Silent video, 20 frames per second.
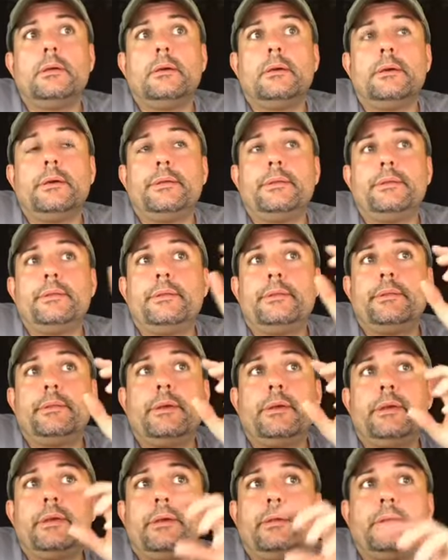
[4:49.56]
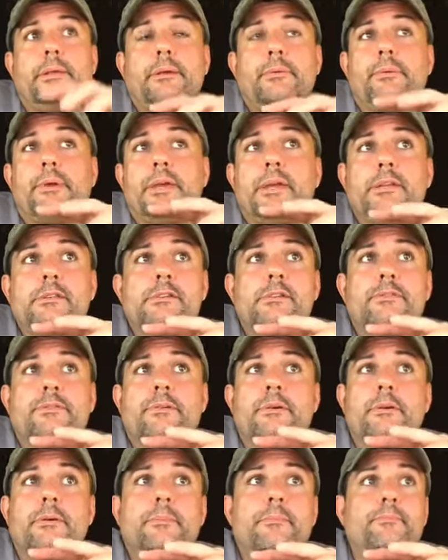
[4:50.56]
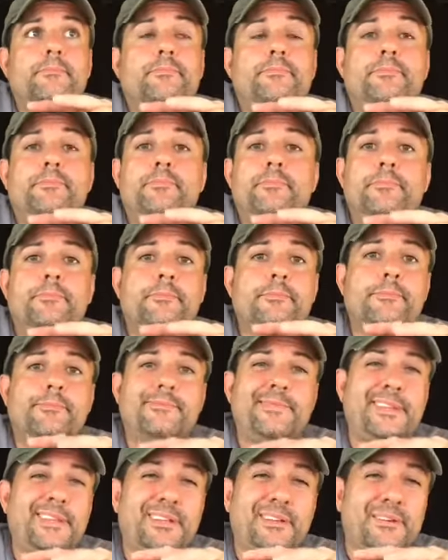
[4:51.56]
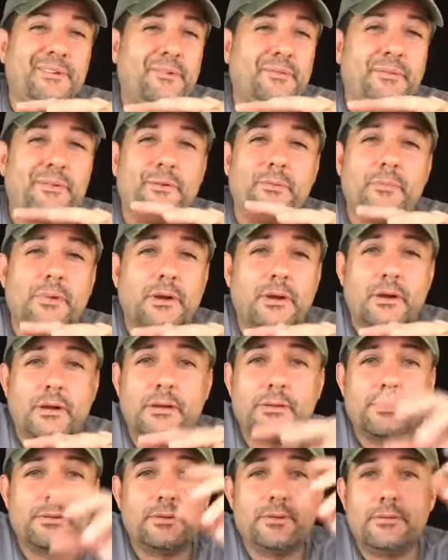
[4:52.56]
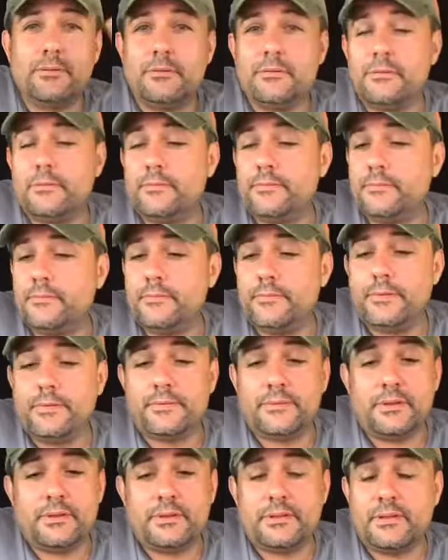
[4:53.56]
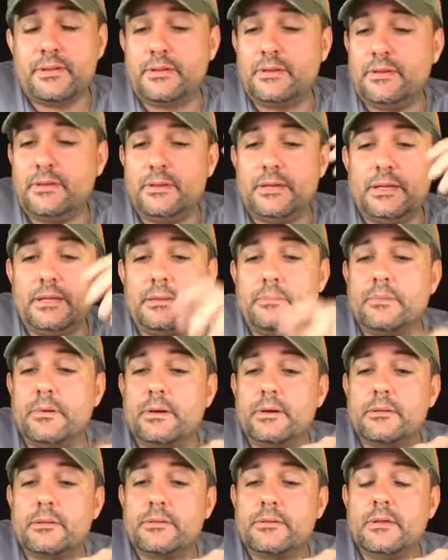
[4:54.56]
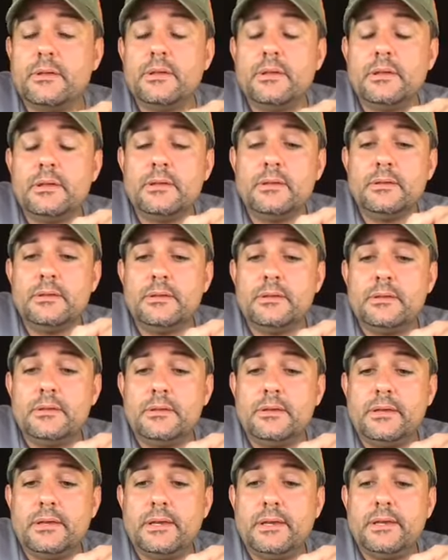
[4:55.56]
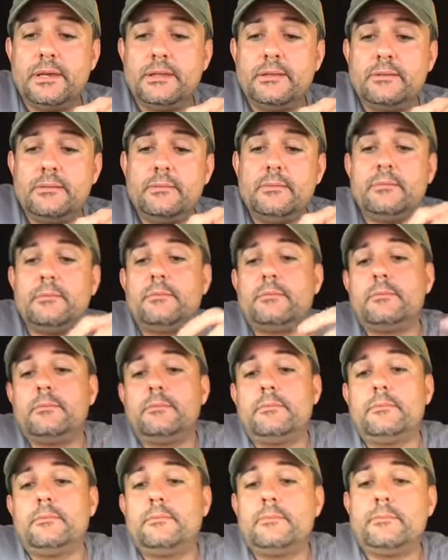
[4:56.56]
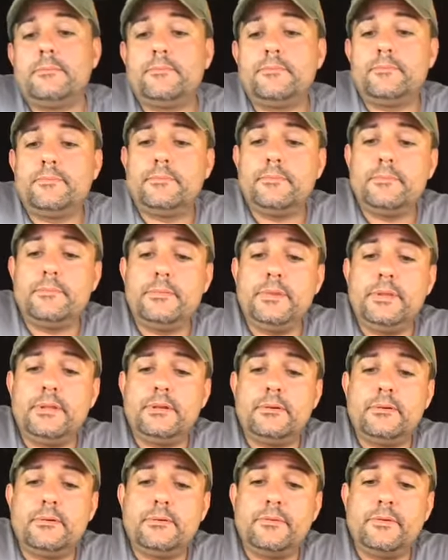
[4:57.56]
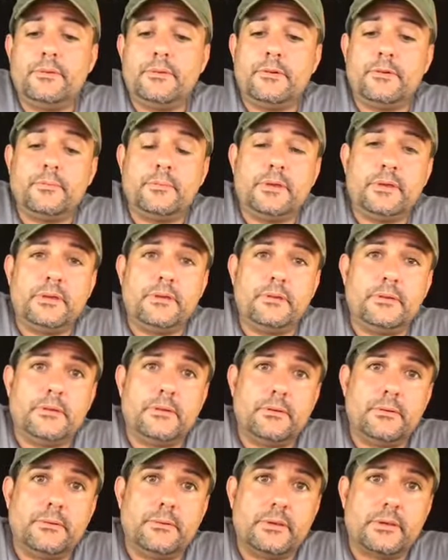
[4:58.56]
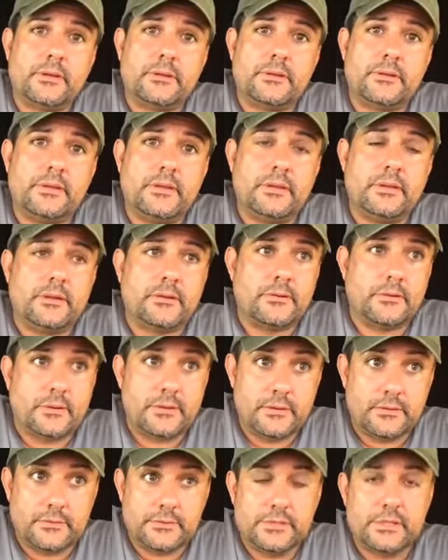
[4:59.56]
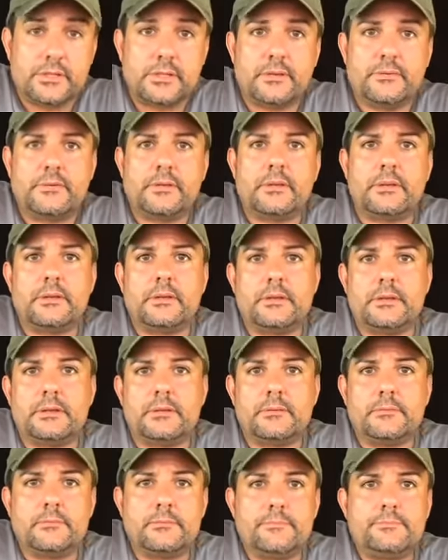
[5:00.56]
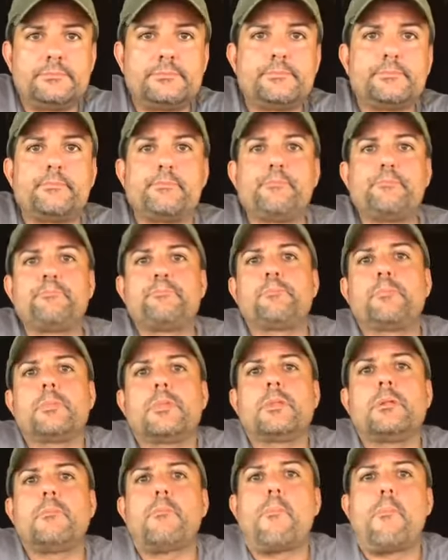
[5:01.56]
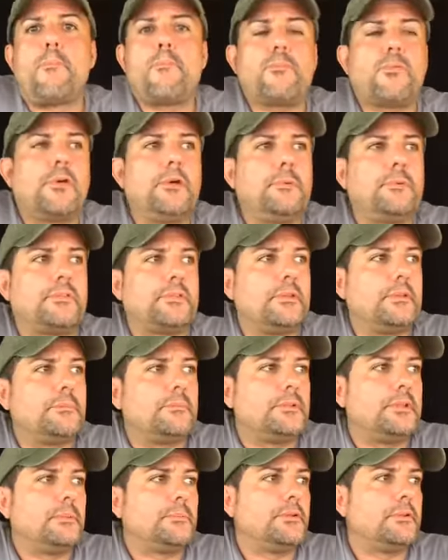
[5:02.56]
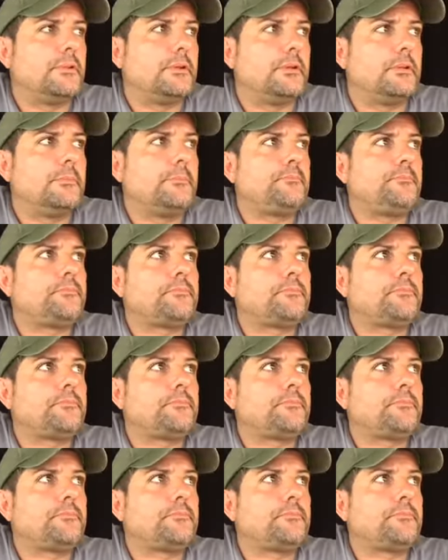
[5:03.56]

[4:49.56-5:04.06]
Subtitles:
And they range from, you know, a few bucks to 50, 60, 80 bucks. And, you know, if you know me, you know, I can see the energy and everything, and I can play with it and manipulate it.